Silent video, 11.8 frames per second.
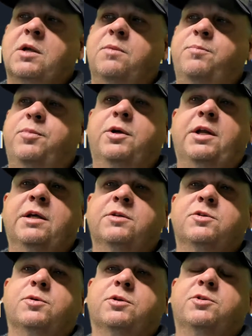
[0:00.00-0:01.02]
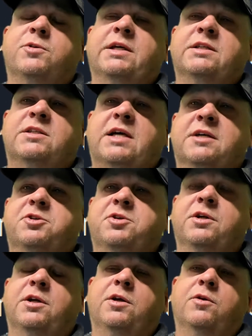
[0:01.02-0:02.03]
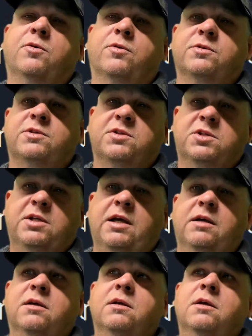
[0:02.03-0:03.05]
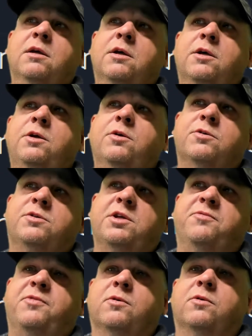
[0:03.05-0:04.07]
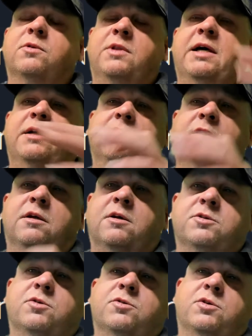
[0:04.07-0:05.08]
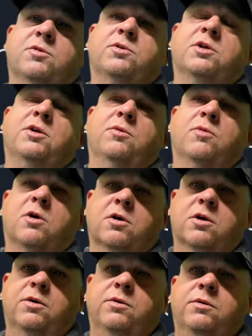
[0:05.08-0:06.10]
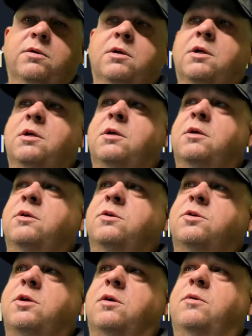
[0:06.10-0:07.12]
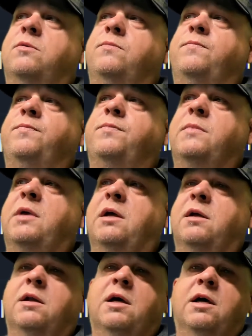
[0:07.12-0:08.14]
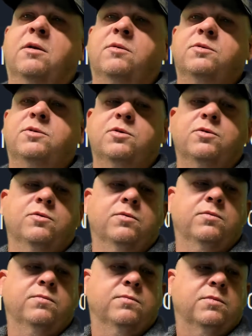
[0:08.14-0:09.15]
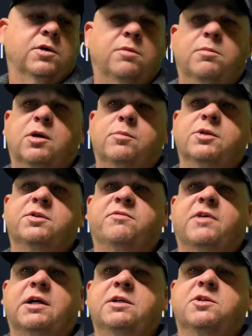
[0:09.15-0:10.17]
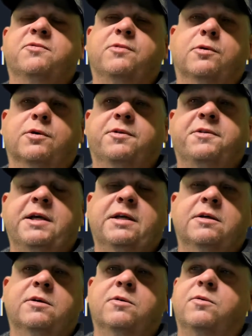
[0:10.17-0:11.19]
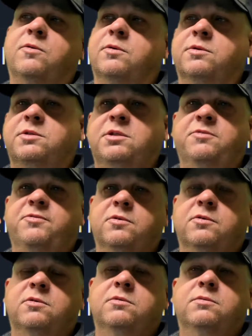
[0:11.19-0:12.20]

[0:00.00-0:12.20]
put into a transaction in order to stake your Tfuel. That, and it also shows the QR code. So, and I don't do a mobile device for Theta or Tfuel.